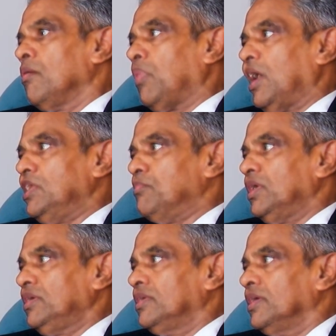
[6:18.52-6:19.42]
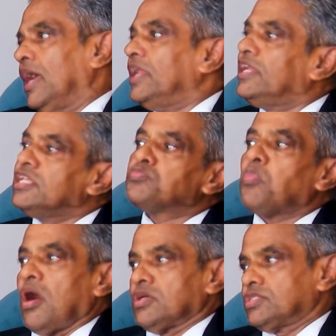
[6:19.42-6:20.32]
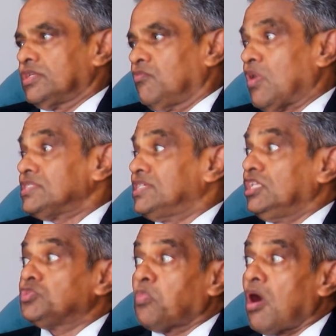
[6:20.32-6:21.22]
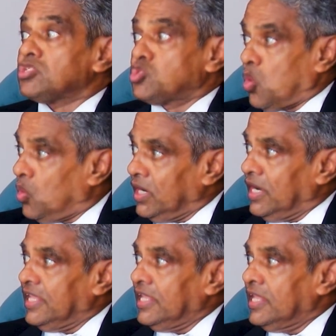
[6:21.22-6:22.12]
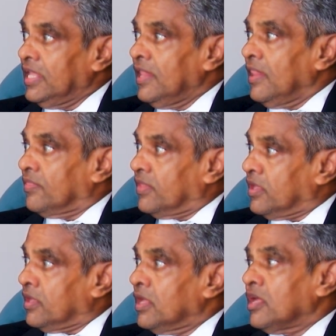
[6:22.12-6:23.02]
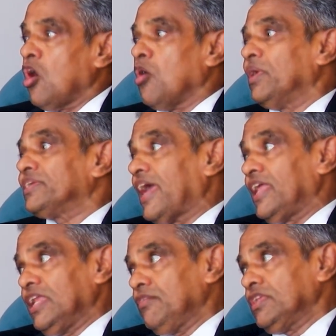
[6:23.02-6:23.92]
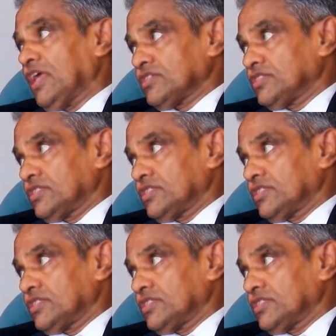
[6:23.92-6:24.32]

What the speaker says: parliament and it is passed. Once it is passed, only the government can levy taxes.